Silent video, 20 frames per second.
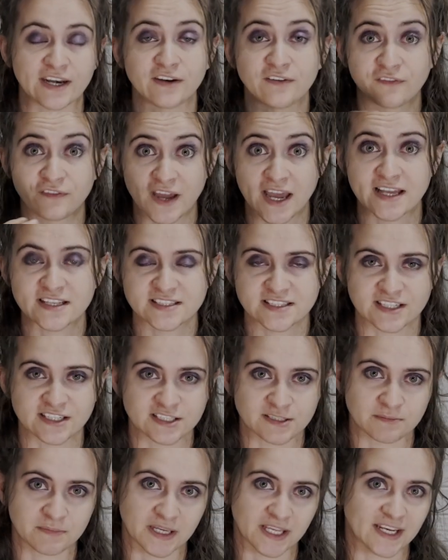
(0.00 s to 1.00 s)
an advanced
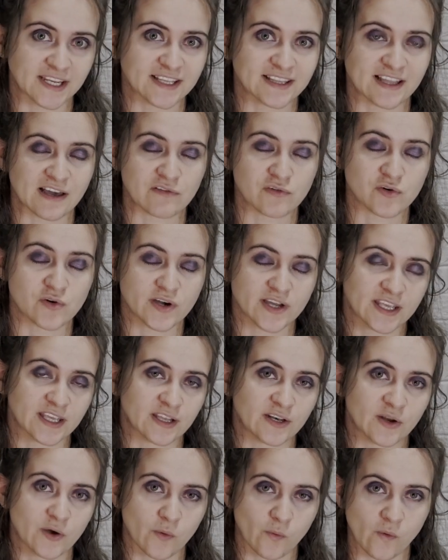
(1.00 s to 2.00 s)
intermediate level
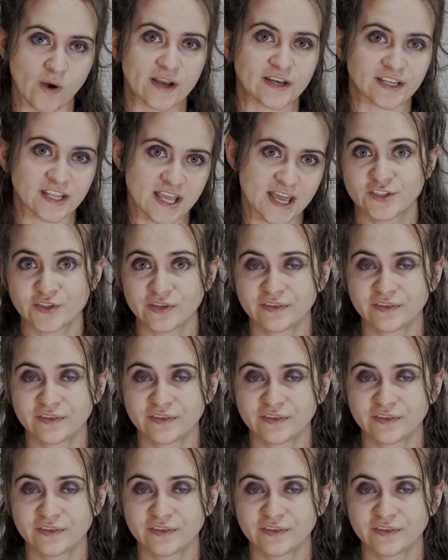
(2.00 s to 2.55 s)
in 1 year.